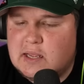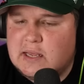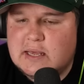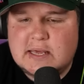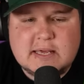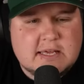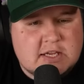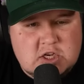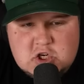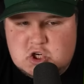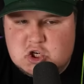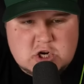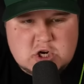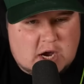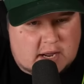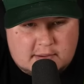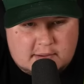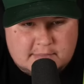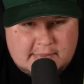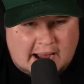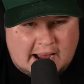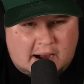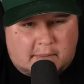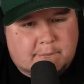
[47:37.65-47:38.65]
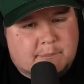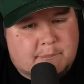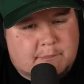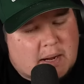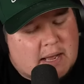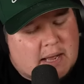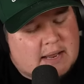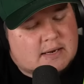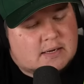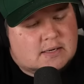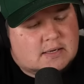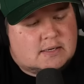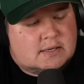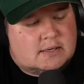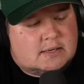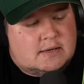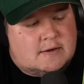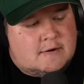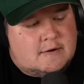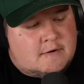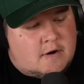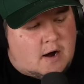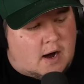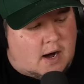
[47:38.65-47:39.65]
He shut him out. But
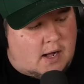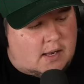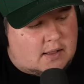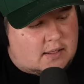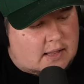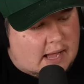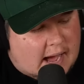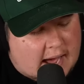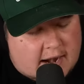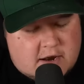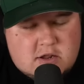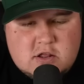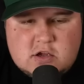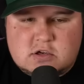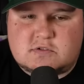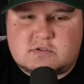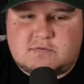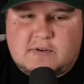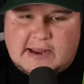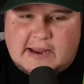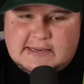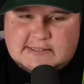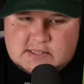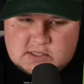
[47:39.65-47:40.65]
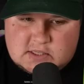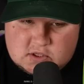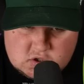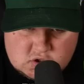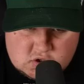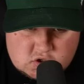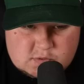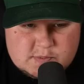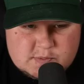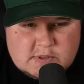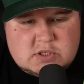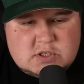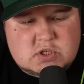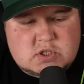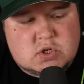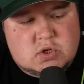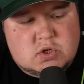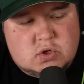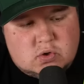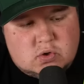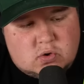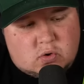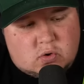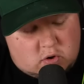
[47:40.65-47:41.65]
a lot of those fights, the Usman
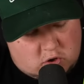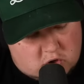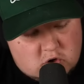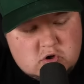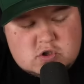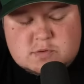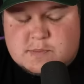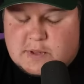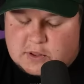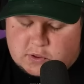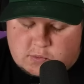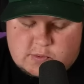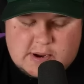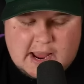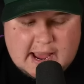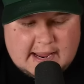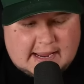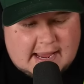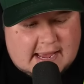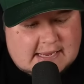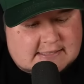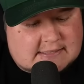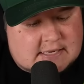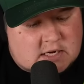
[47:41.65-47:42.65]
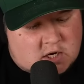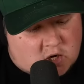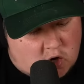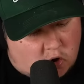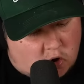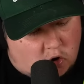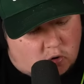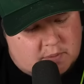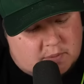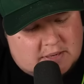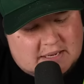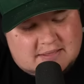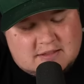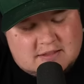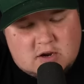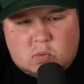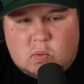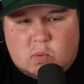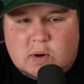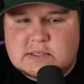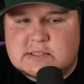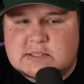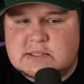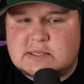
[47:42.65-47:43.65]
2 or the Usman 3, I guess, and Colby, there
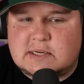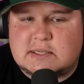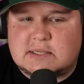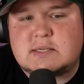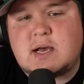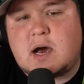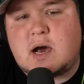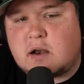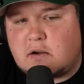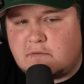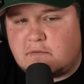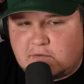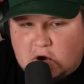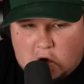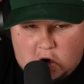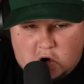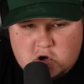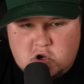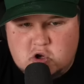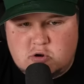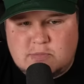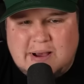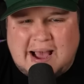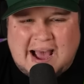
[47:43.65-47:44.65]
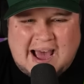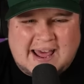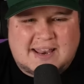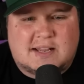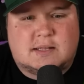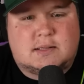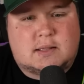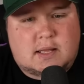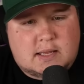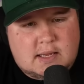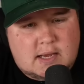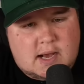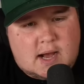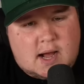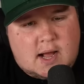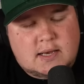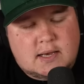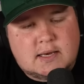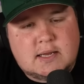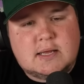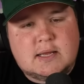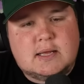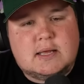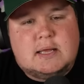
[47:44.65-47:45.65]
wasn't a ton of volume out of
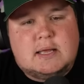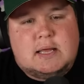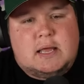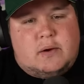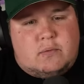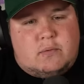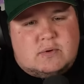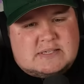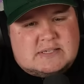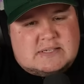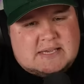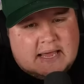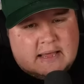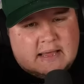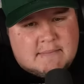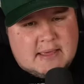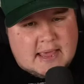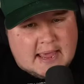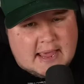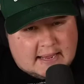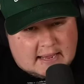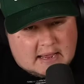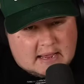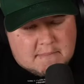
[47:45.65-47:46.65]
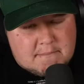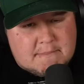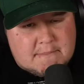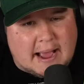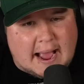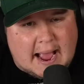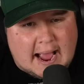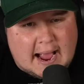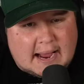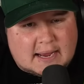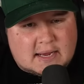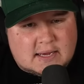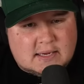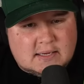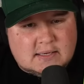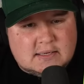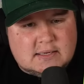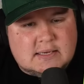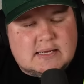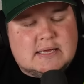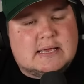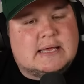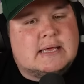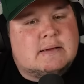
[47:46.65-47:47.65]
Leon. It was him hanging back,
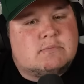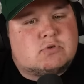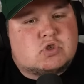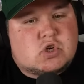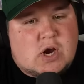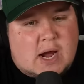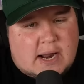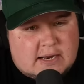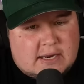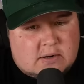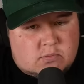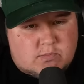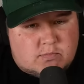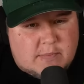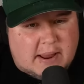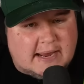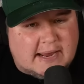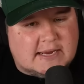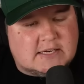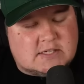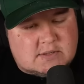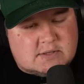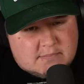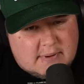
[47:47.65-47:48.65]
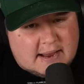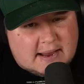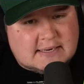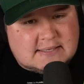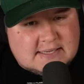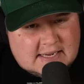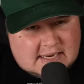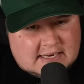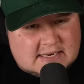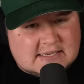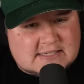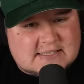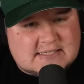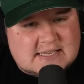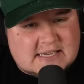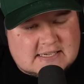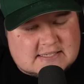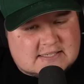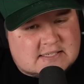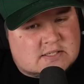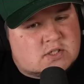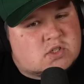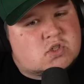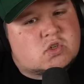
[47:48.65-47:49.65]
him trying to ma- maintain his
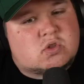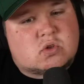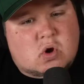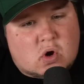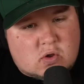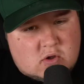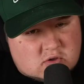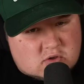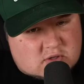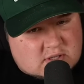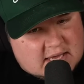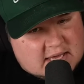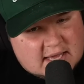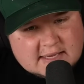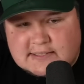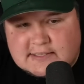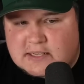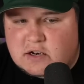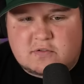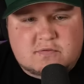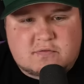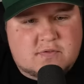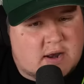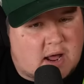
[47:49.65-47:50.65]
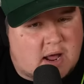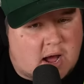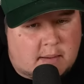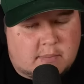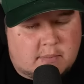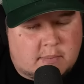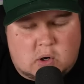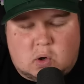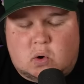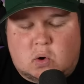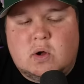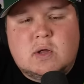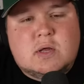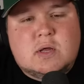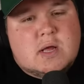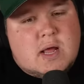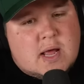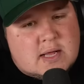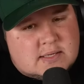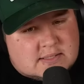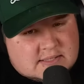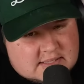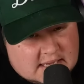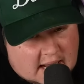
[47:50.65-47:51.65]
distance to throw those kicks that are phenomenal
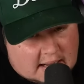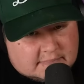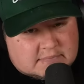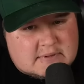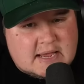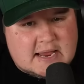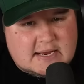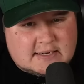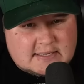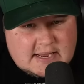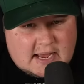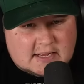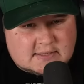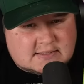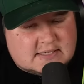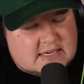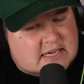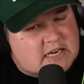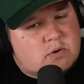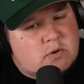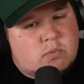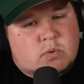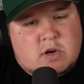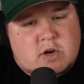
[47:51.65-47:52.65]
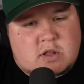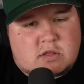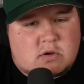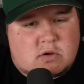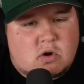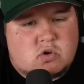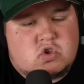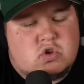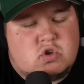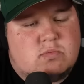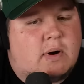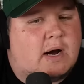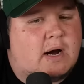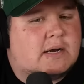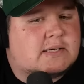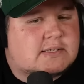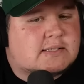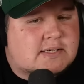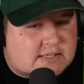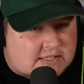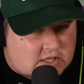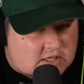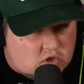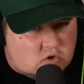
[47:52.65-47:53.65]
and stop takedowns. He didn't want to throw too much
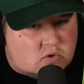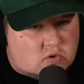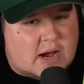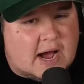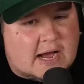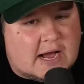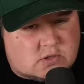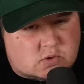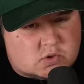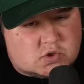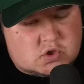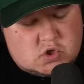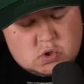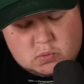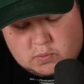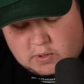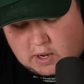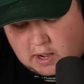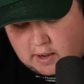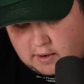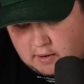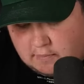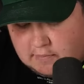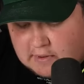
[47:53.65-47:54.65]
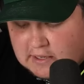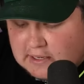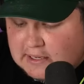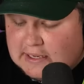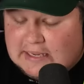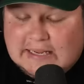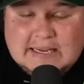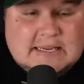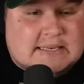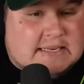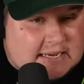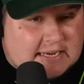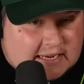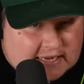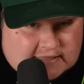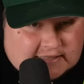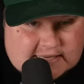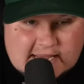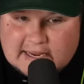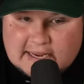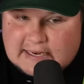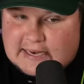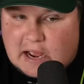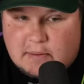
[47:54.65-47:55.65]
because he knew guys were shooting on him. He did get
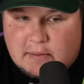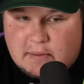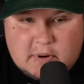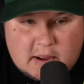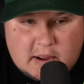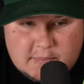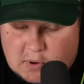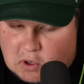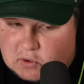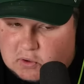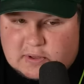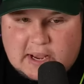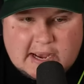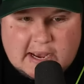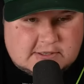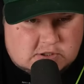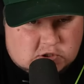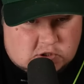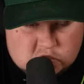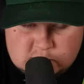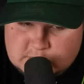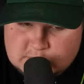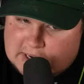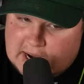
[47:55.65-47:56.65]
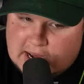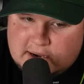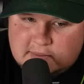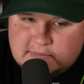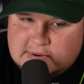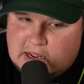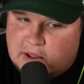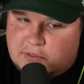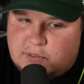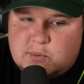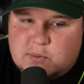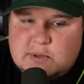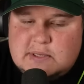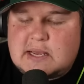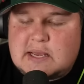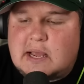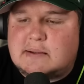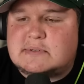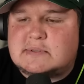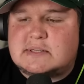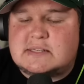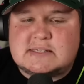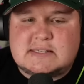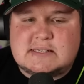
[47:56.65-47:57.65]
taken down by both guys. Usman got him down three
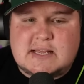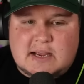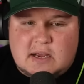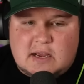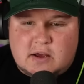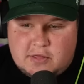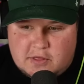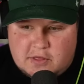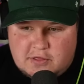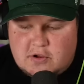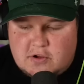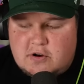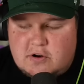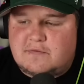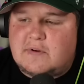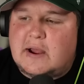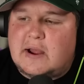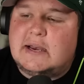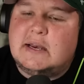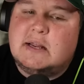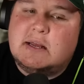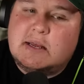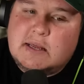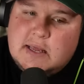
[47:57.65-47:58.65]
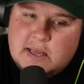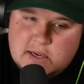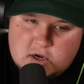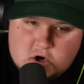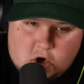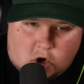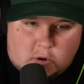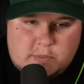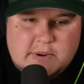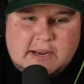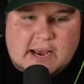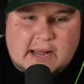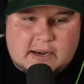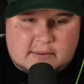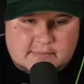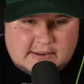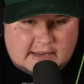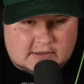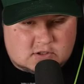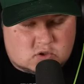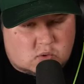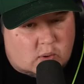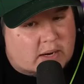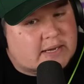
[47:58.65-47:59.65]
times in the, st- uh, the third fight, and Colby got him
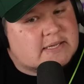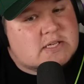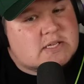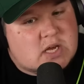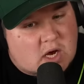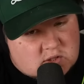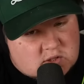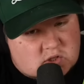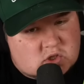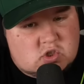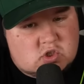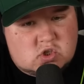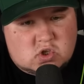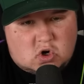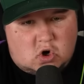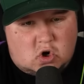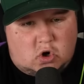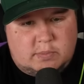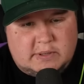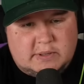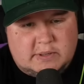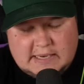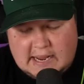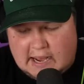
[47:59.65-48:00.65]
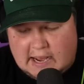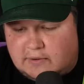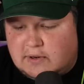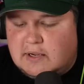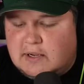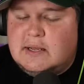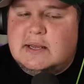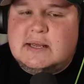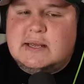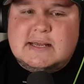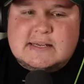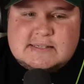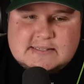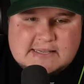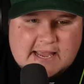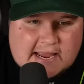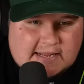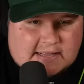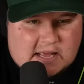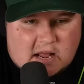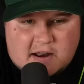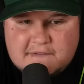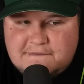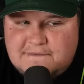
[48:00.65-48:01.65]
down twice. He also took Colby down. His
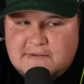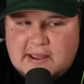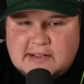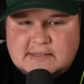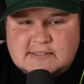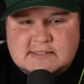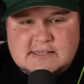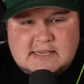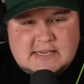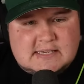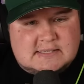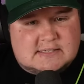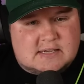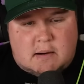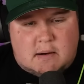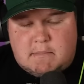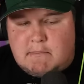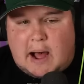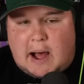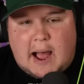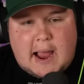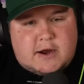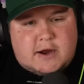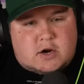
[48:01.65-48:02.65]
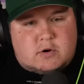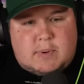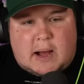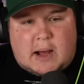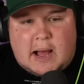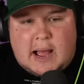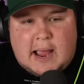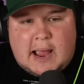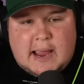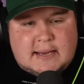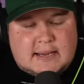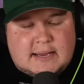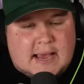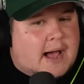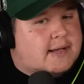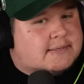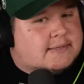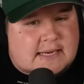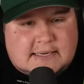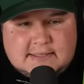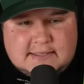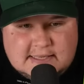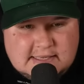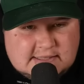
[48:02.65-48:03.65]
takedown offense is admired by guys
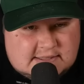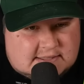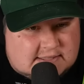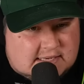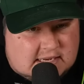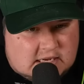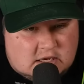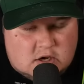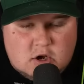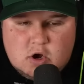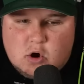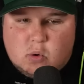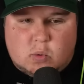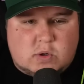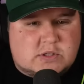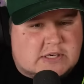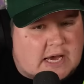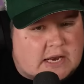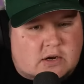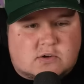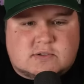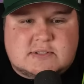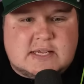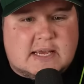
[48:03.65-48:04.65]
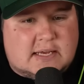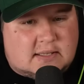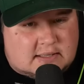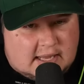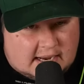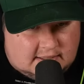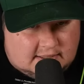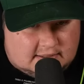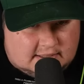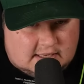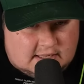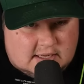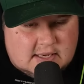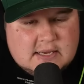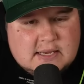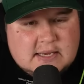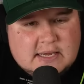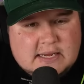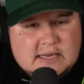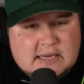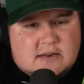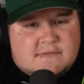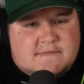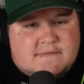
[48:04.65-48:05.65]
like DC, which I don't take lightly.
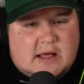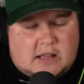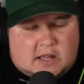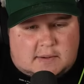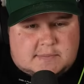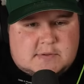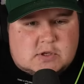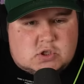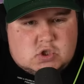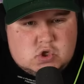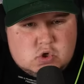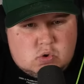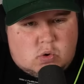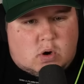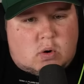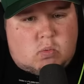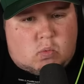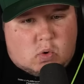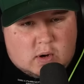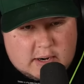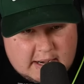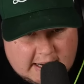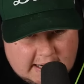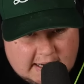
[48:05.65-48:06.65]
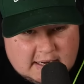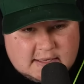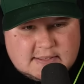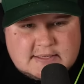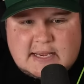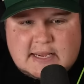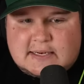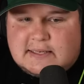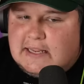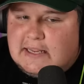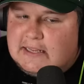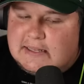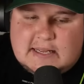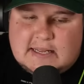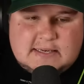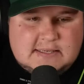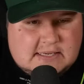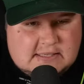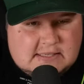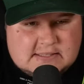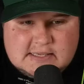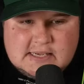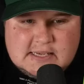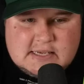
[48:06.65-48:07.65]
He developed a two on one hand technique that
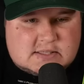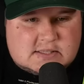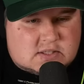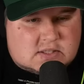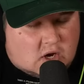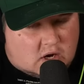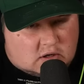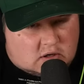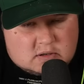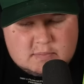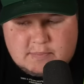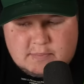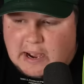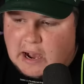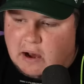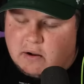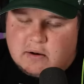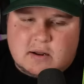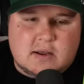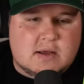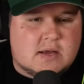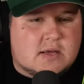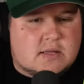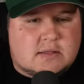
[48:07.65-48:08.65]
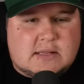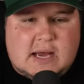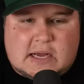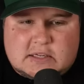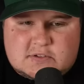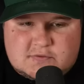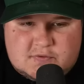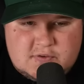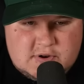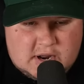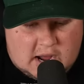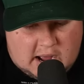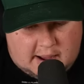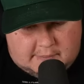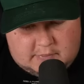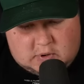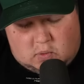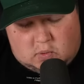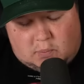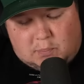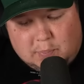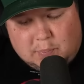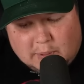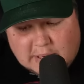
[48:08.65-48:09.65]
DC has talked about. That's
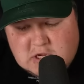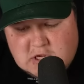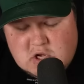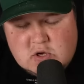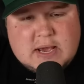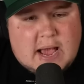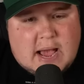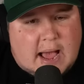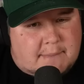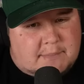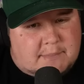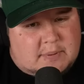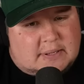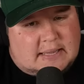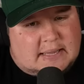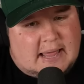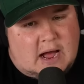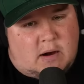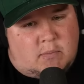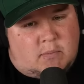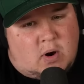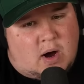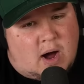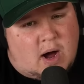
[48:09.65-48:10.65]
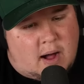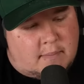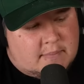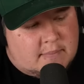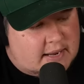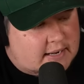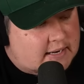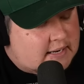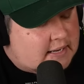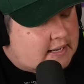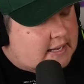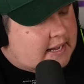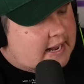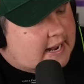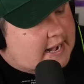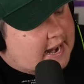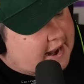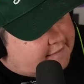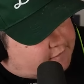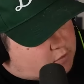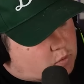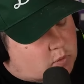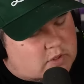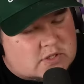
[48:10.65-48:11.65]
phenomenal. But you got Belal Muhammad, and
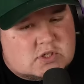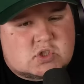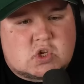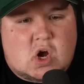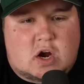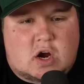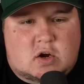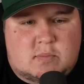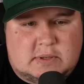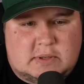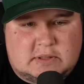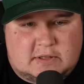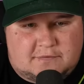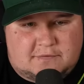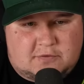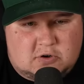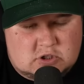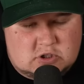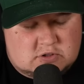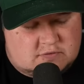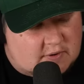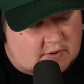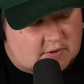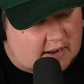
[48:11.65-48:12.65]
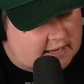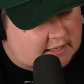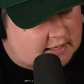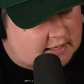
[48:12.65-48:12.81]
everyone's talking about the first fight.